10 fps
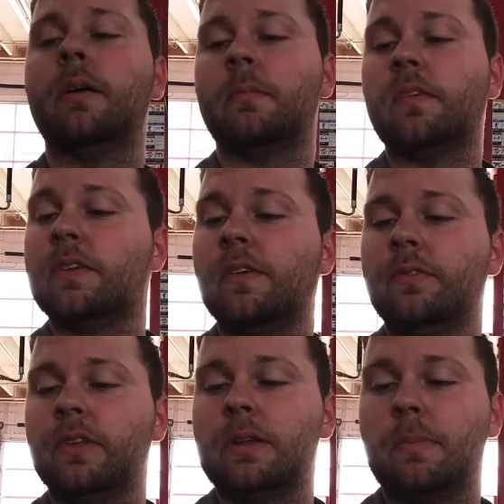they've
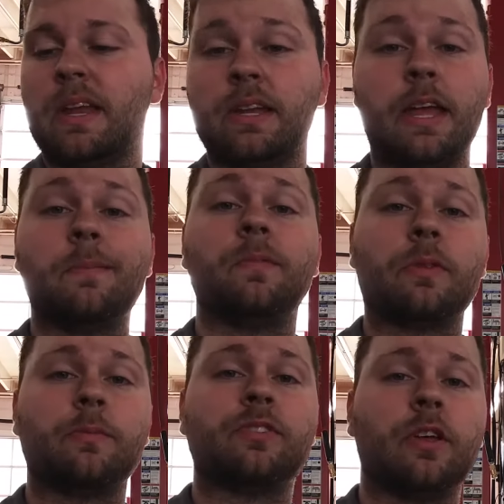definitely made a name for
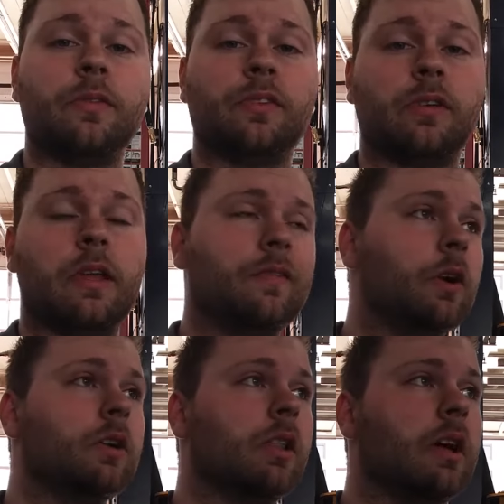themselves, and they've
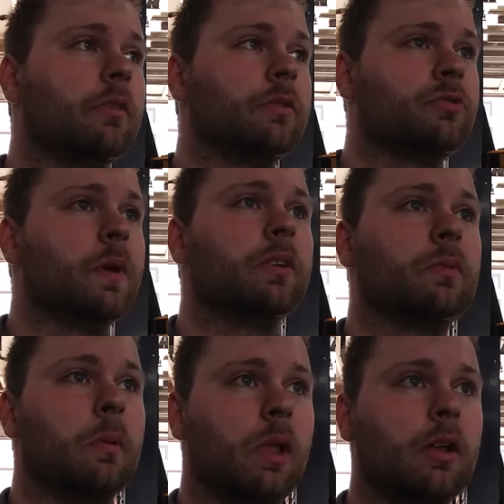earned a lot of respect
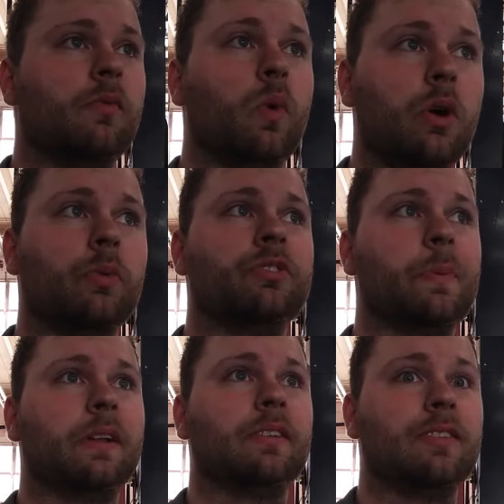from a lot of
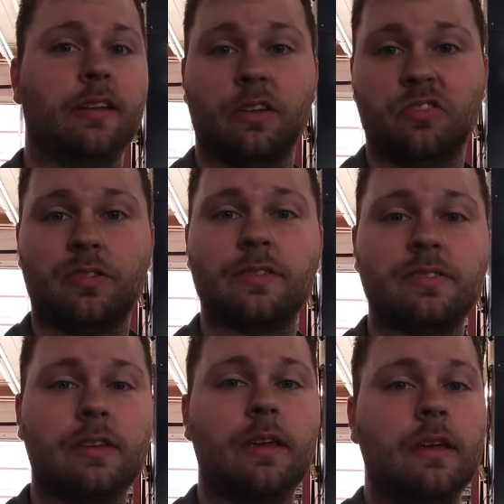well-respected technicians.